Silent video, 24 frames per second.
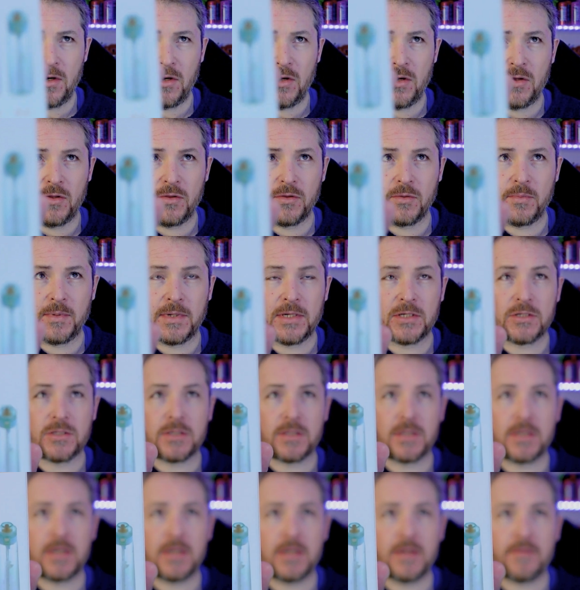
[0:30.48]
on the
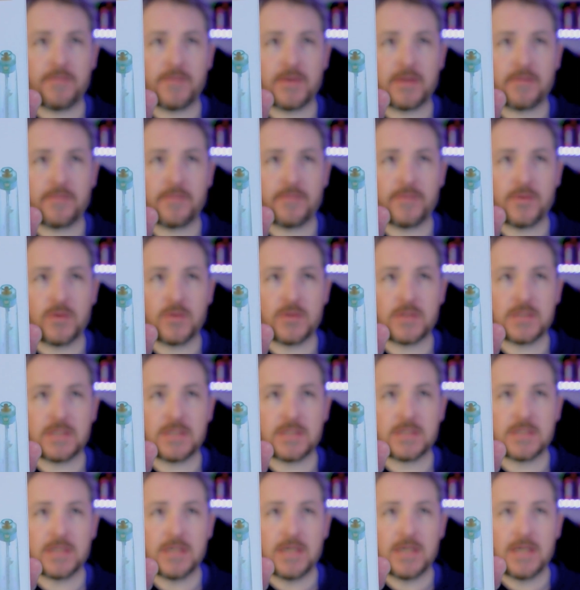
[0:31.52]
picture there, if it ever
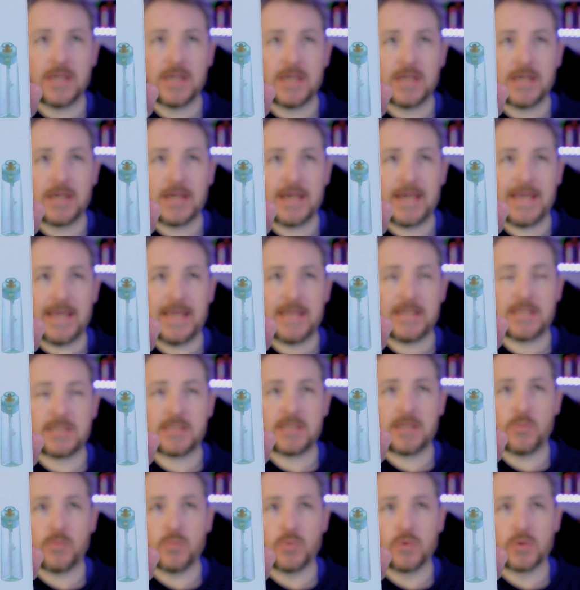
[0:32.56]
focuses,
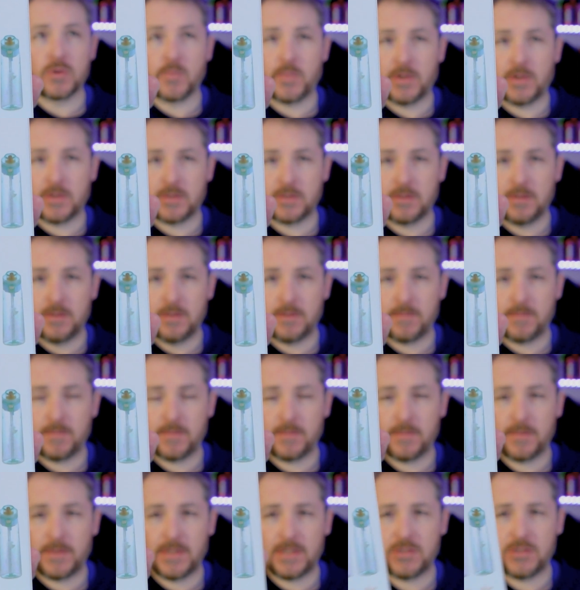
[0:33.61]
it's a water bottle
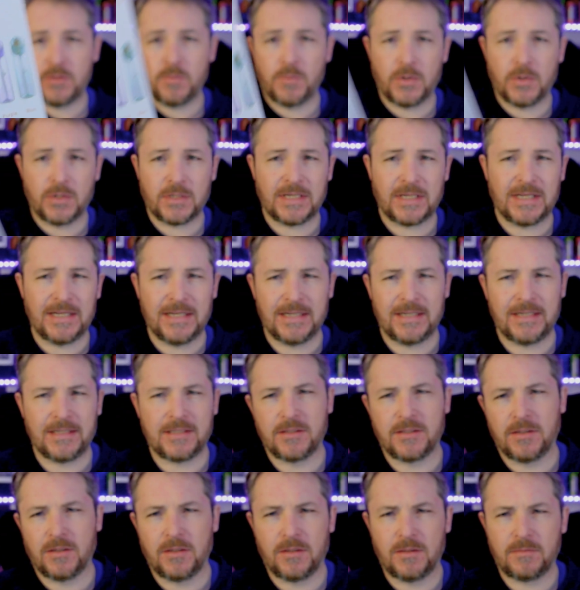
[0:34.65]
that you put a
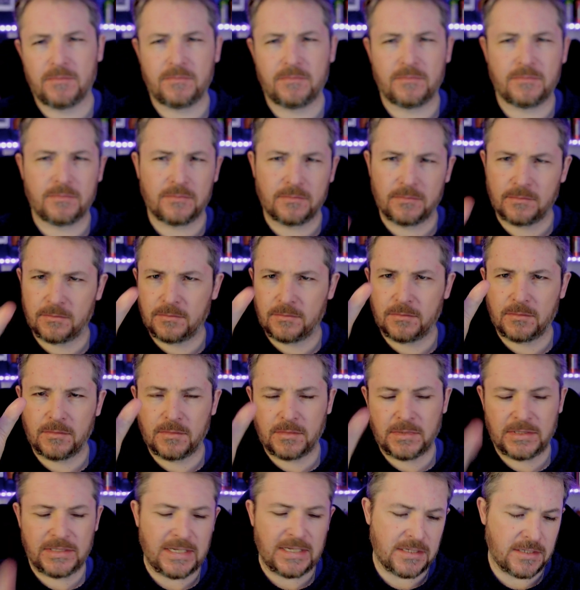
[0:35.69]
little
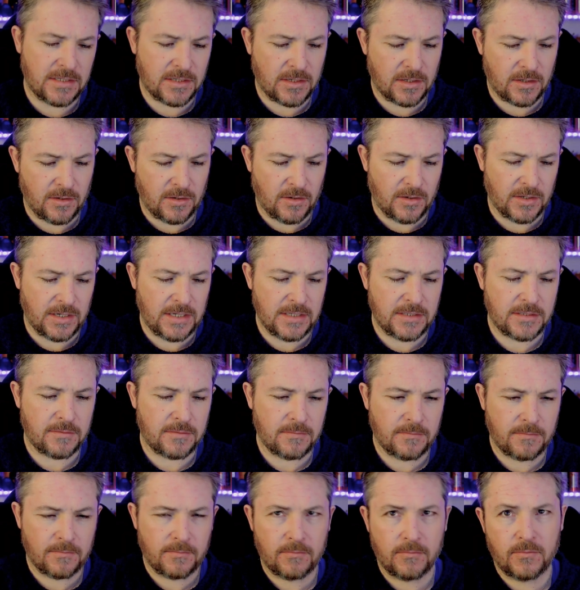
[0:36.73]
disc on
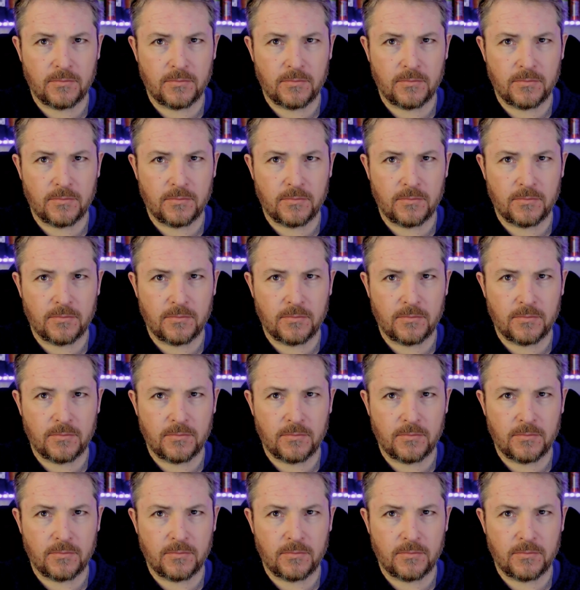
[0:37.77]
it,